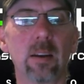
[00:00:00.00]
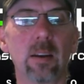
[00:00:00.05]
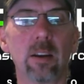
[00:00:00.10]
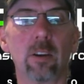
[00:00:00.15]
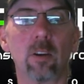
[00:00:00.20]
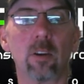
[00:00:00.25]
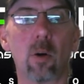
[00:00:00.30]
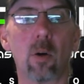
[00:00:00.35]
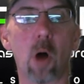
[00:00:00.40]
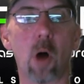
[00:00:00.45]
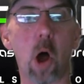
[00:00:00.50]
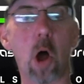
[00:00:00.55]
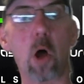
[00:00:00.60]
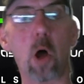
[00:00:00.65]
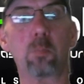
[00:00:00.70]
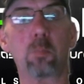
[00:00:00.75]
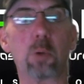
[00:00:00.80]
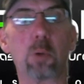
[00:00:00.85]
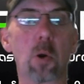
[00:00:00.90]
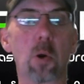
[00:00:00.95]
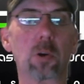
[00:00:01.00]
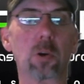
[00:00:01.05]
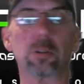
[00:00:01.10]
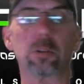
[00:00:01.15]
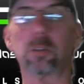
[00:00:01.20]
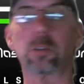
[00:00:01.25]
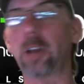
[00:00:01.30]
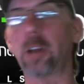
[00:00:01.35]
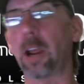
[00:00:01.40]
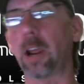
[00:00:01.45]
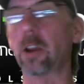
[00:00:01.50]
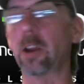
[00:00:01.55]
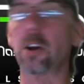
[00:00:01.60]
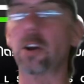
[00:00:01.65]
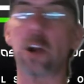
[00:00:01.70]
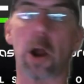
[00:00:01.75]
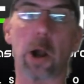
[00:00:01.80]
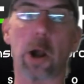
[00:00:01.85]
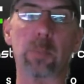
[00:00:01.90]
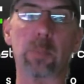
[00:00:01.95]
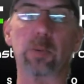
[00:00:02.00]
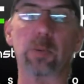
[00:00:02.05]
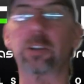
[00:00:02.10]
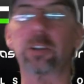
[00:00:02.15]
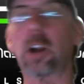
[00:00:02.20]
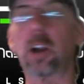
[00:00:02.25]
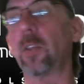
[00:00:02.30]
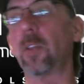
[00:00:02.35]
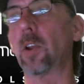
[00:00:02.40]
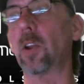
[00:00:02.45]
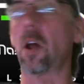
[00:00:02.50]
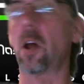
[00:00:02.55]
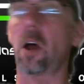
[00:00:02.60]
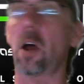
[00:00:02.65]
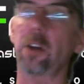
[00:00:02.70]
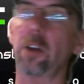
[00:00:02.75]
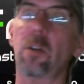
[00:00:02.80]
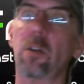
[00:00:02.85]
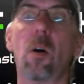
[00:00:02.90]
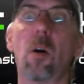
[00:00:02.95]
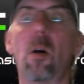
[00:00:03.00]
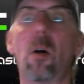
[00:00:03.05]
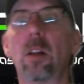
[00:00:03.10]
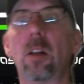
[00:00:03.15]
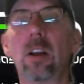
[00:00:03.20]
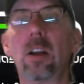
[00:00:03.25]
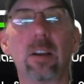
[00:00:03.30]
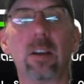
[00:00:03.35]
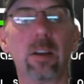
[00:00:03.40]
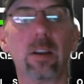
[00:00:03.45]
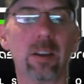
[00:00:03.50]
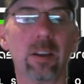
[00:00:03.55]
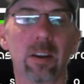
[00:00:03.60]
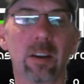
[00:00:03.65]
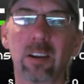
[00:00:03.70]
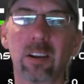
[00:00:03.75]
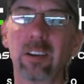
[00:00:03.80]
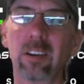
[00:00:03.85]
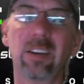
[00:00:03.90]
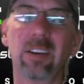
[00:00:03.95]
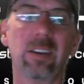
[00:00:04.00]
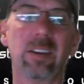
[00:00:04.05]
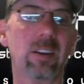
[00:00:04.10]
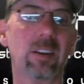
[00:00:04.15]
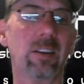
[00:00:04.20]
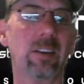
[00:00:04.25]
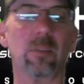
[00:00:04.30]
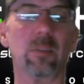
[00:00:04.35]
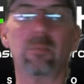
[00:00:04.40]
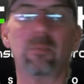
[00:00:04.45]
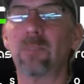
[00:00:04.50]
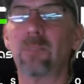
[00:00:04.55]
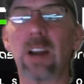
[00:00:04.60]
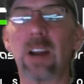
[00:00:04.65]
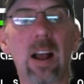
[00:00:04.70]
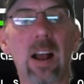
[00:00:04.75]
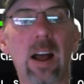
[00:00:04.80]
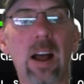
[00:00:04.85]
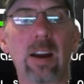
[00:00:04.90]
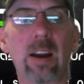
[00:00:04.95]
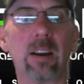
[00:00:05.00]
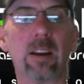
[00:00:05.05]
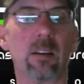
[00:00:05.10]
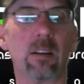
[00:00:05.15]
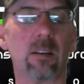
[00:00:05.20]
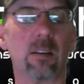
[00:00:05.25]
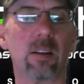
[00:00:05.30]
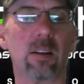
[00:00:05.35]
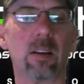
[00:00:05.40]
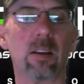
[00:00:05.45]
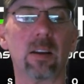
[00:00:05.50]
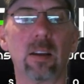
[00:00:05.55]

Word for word: You know, all oh, brokers are taking 90% of the line haul. You know, get them out of here.